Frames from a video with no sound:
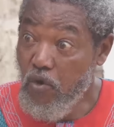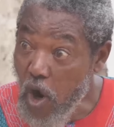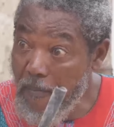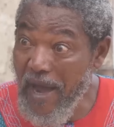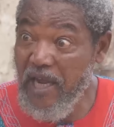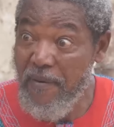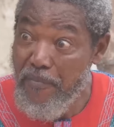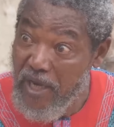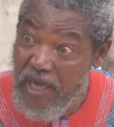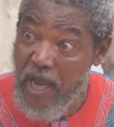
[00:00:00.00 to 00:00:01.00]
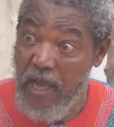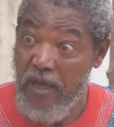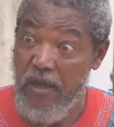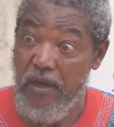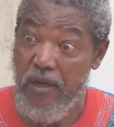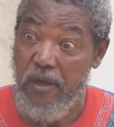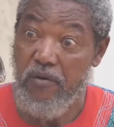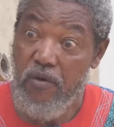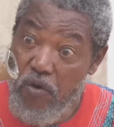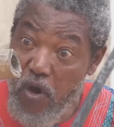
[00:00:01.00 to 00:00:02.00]
Go back and beg her.
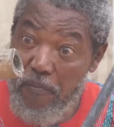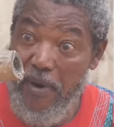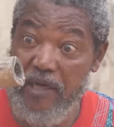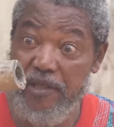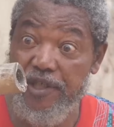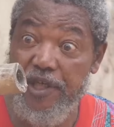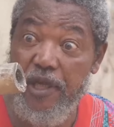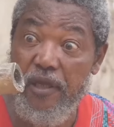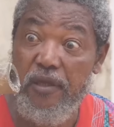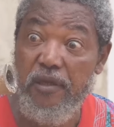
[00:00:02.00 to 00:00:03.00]
Go back there.